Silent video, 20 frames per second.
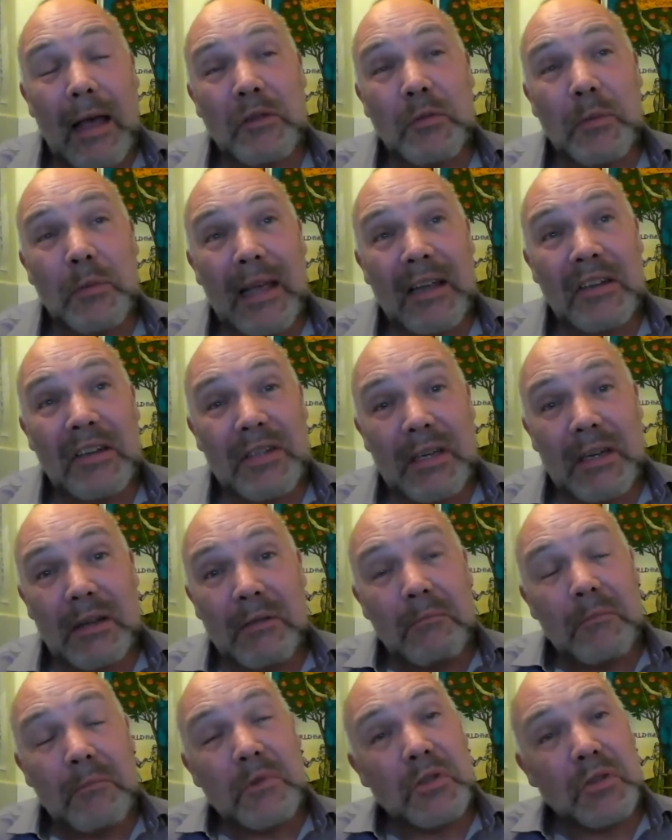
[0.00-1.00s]
actually
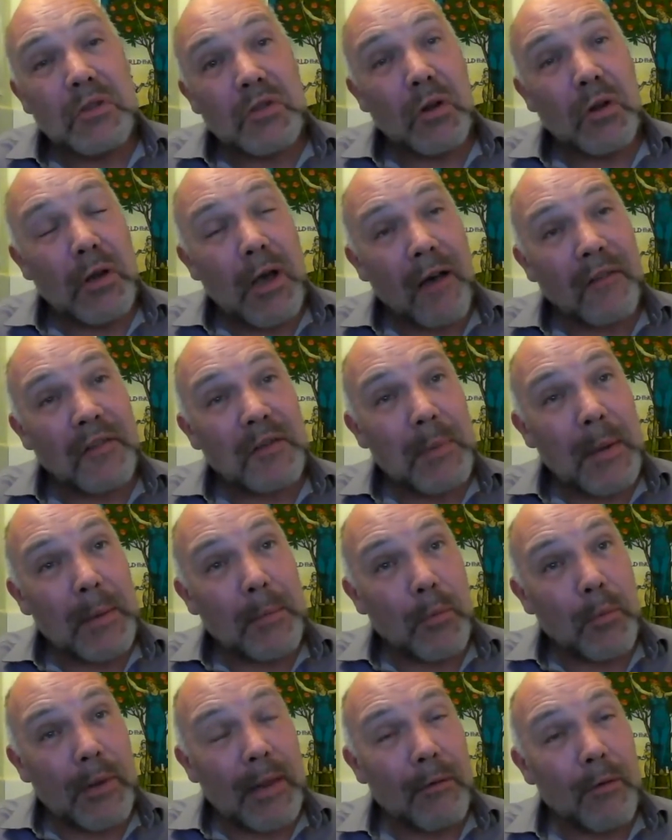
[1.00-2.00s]
look after
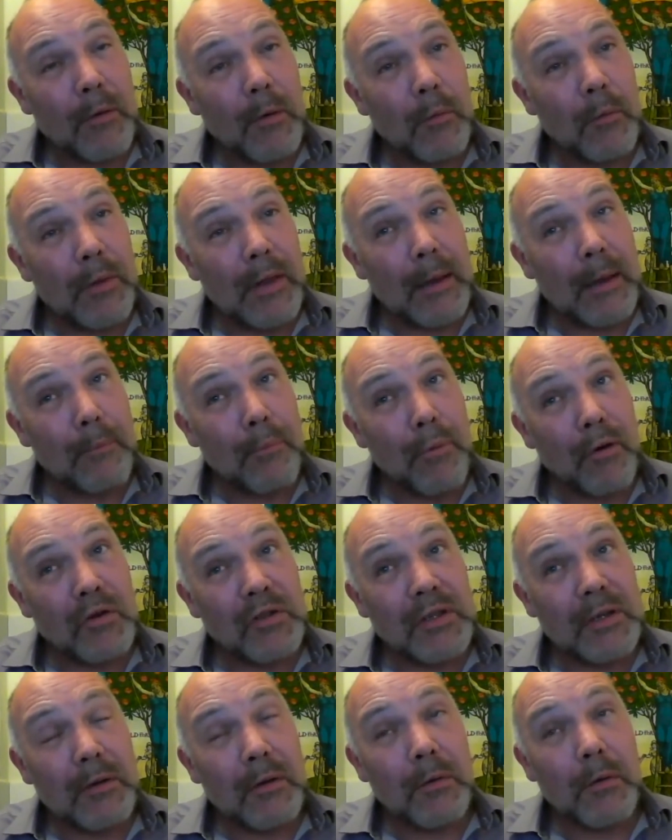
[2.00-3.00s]
people when they
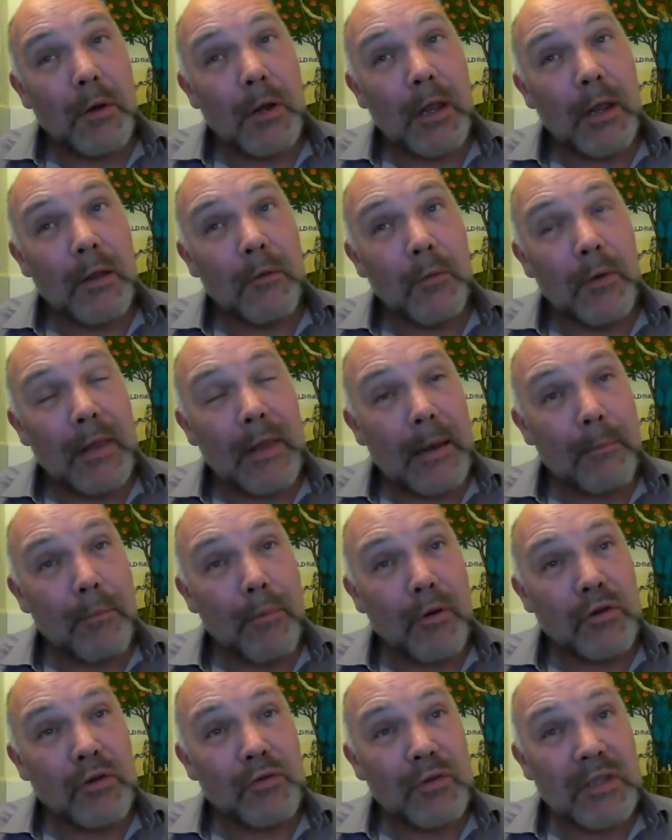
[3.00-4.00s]

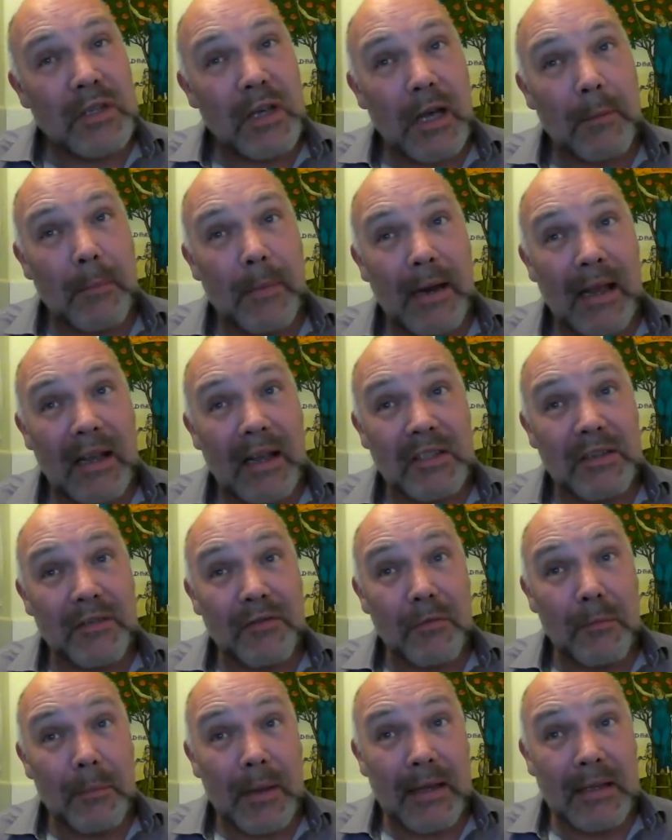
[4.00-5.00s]
approach retirement, actually,
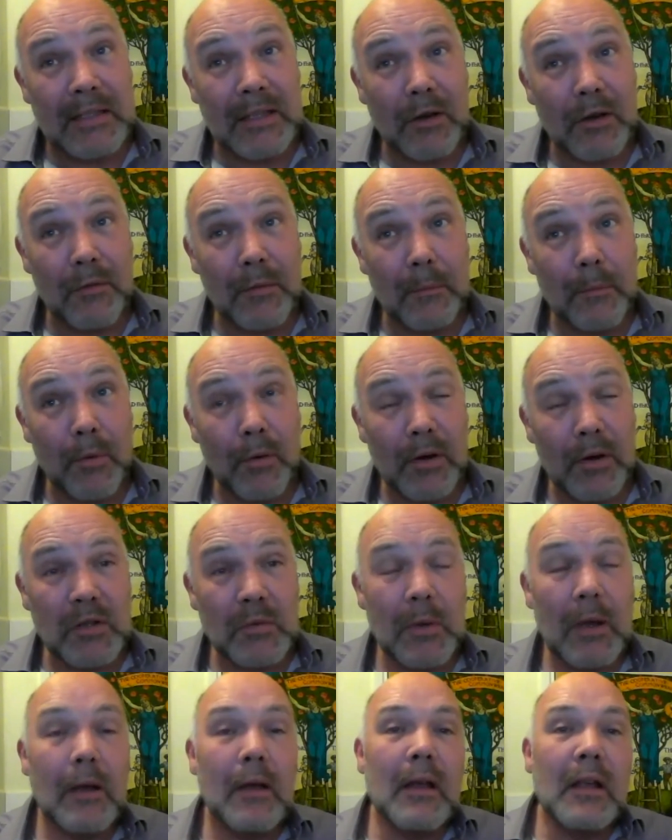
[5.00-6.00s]
from being self-employed as
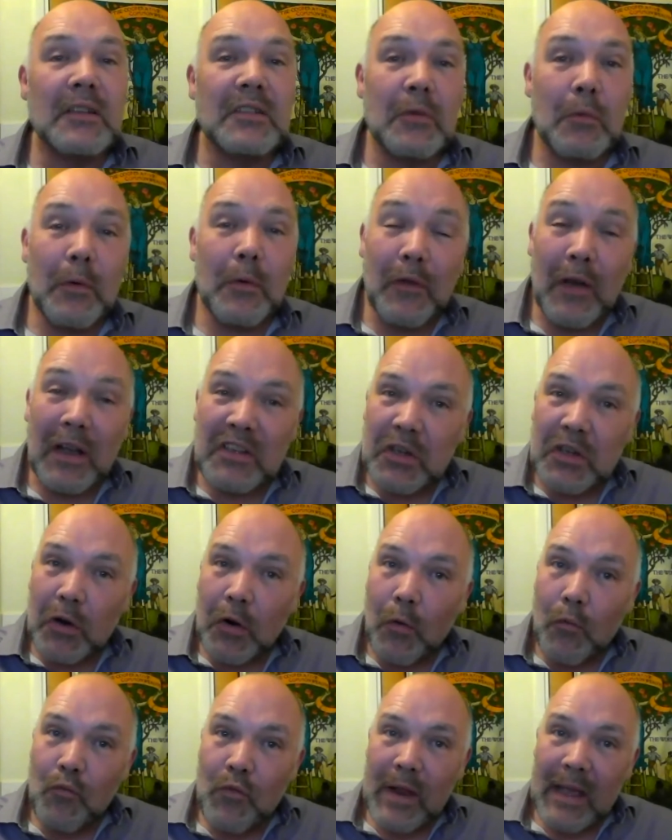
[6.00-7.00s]
well? So we've actually got
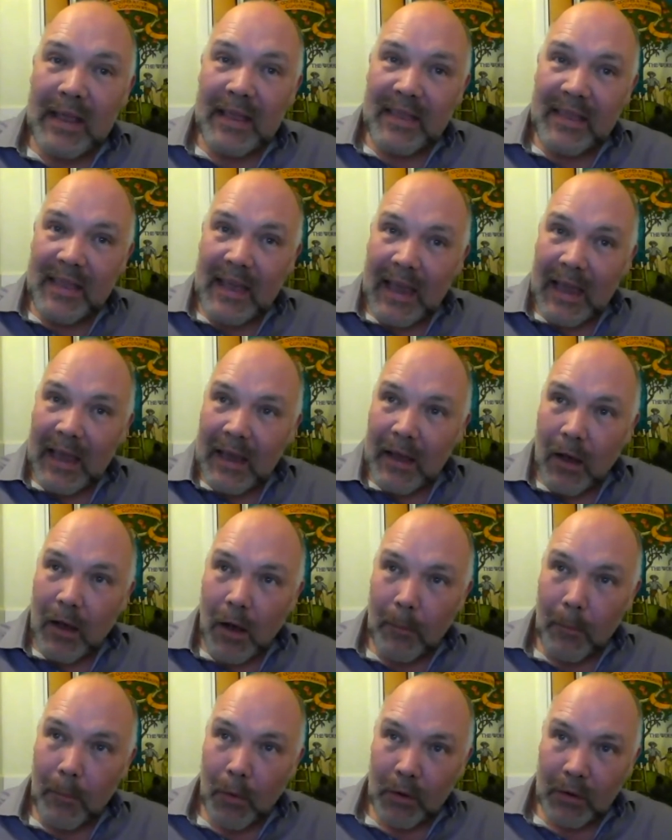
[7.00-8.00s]
to rethink
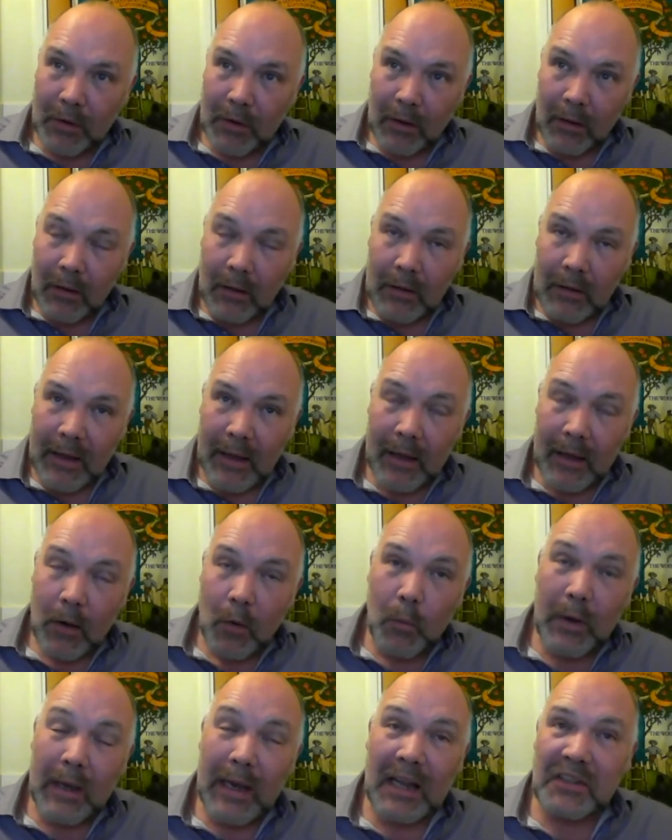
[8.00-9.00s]
our model. Yeah,
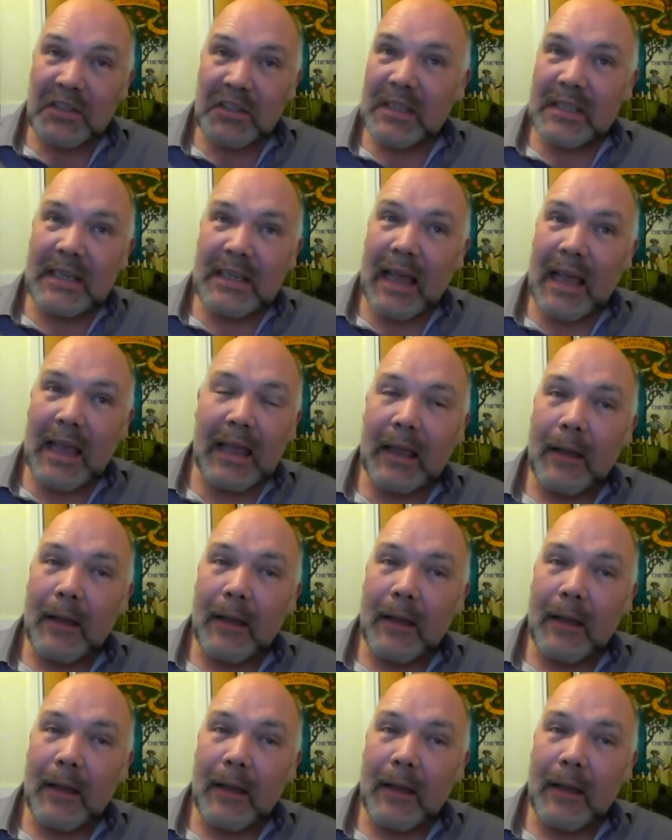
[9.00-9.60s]
we can actually say,